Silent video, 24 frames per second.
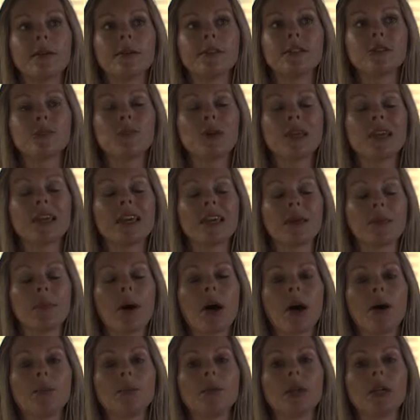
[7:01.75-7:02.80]
speaking
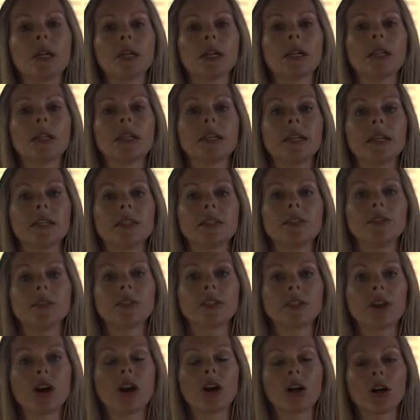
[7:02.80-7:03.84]
publicly to
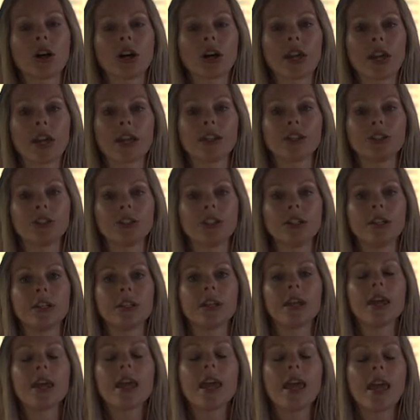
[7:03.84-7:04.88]
his congregation
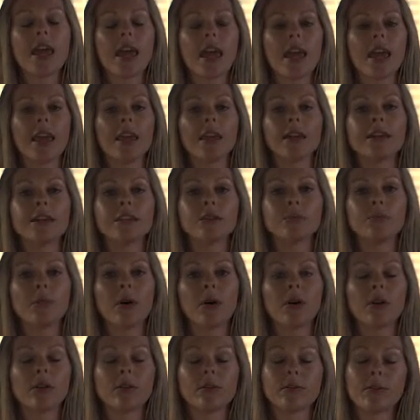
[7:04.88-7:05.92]
and
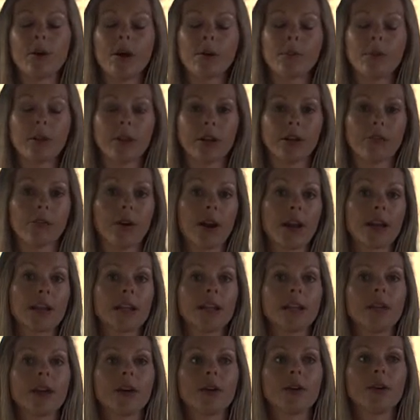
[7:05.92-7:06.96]
on public
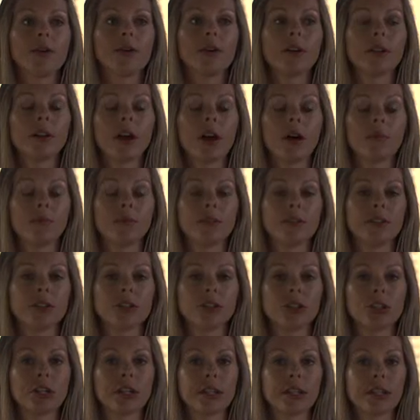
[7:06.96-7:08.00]
radio in
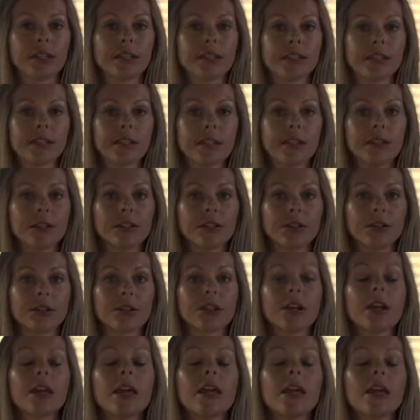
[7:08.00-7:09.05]
opposition against
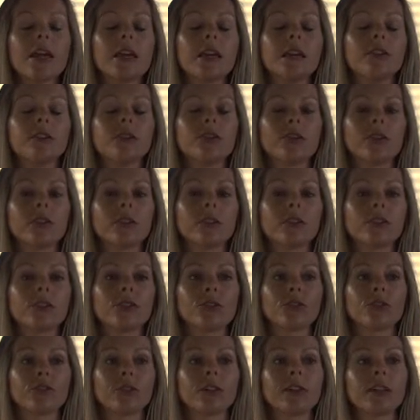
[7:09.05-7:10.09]
Hitler, he started
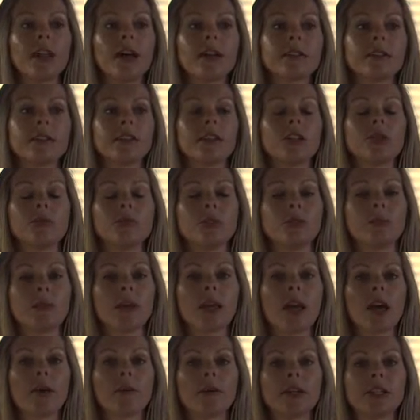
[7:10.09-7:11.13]
to realize that it was
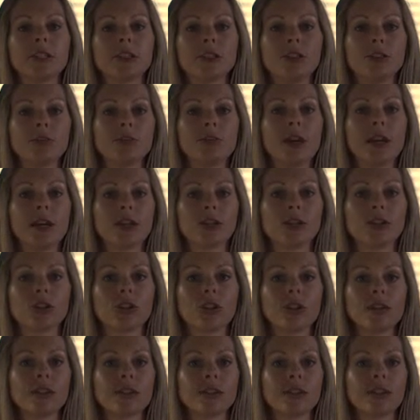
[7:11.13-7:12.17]
becoming too
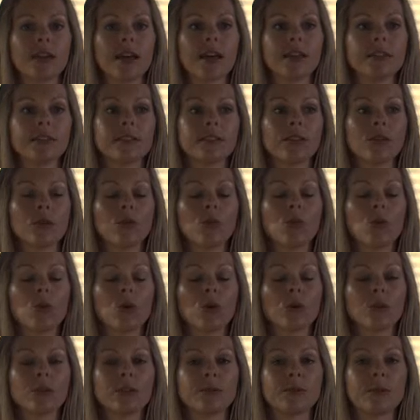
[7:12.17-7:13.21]
dangerous as the
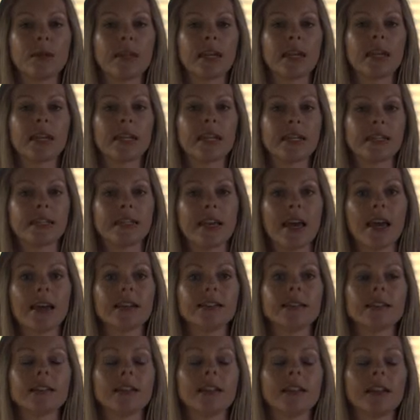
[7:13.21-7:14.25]
war was beginning to
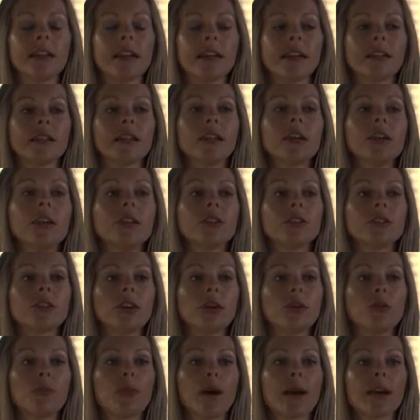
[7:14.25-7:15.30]
escalate.
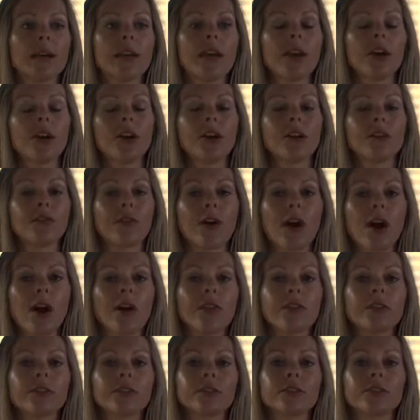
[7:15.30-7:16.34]
So by caring for
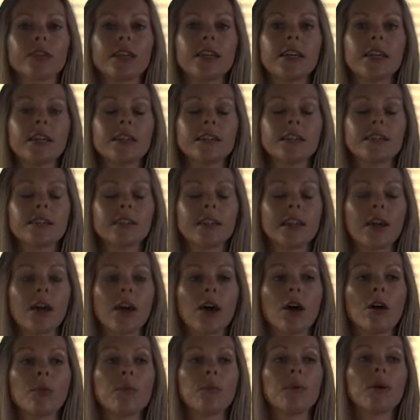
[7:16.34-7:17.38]
others, he ended
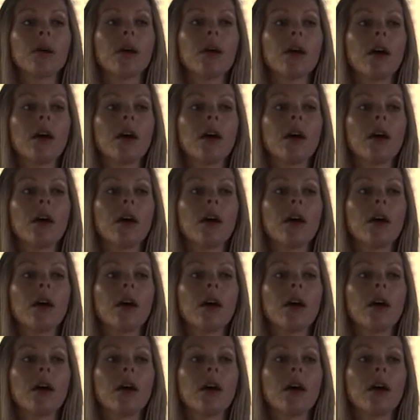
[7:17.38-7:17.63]
up